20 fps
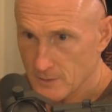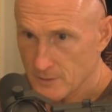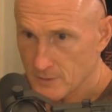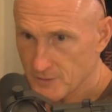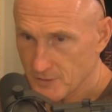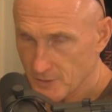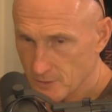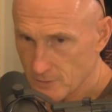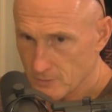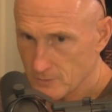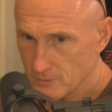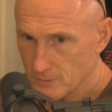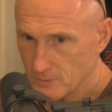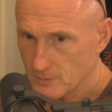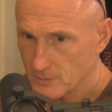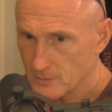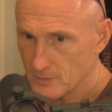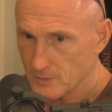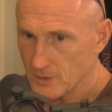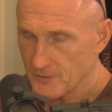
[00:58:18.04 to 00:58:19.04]
So
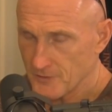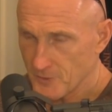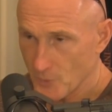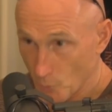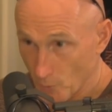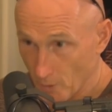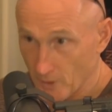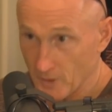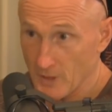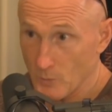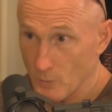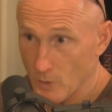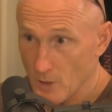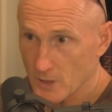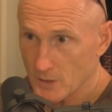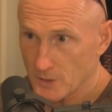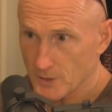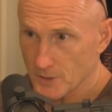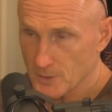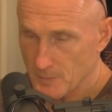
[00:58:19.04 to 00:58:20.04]
if you really want
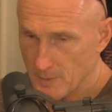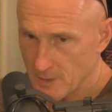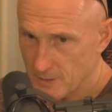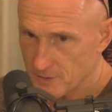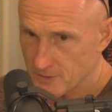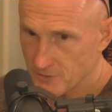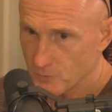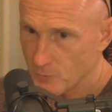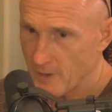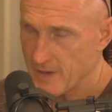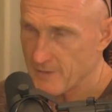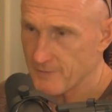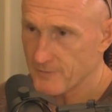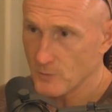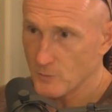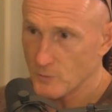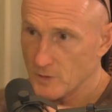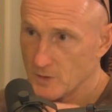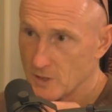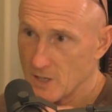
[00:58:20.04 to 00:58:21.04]
to learn about this, wait
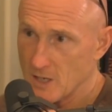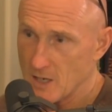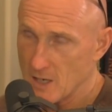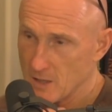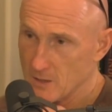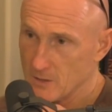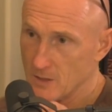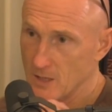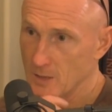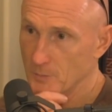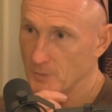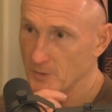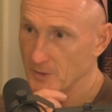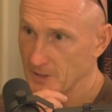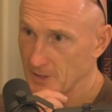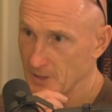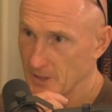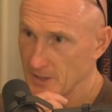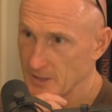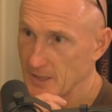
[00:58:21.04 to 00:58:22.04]
for when Kyle Aubrey
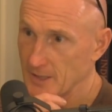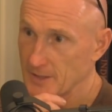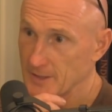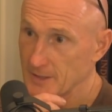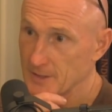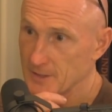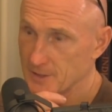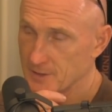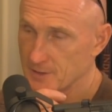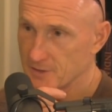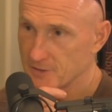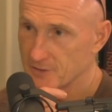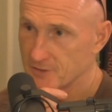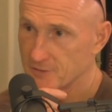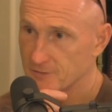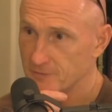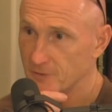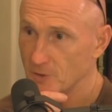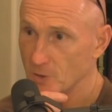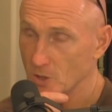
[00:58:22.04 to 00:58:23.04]
and I get into this
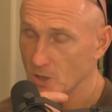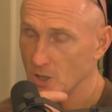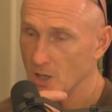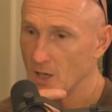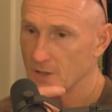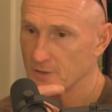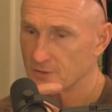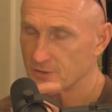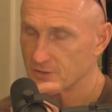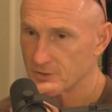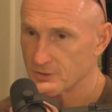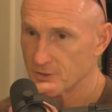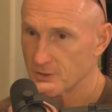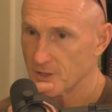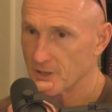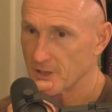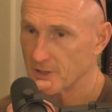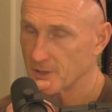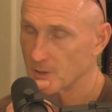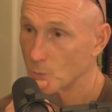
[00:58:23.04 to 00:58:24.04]
full on so you
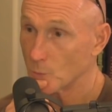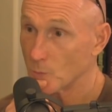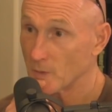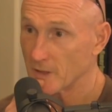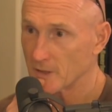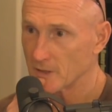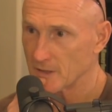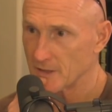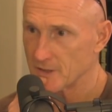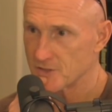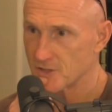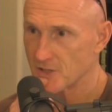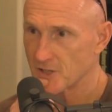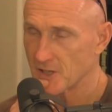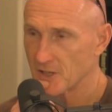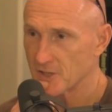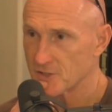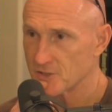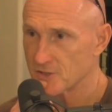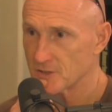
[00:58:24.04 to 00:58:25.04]
can get a real
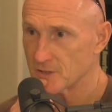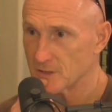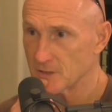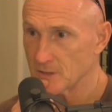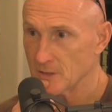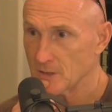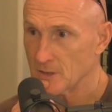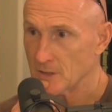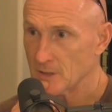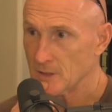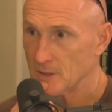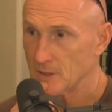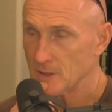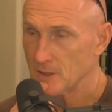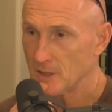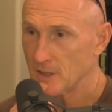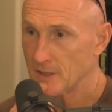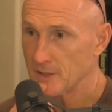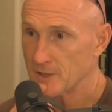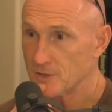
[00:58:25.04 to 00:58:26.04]
education.
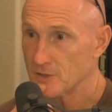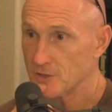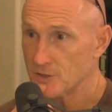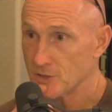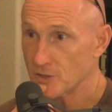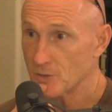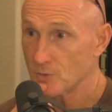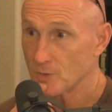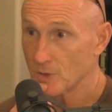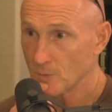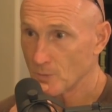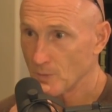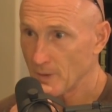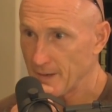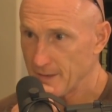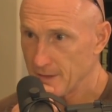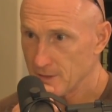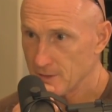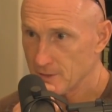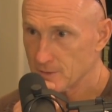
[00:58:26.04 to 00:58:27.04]
And you are
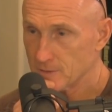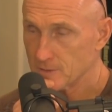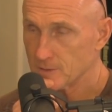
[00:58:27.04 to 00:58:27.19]
right.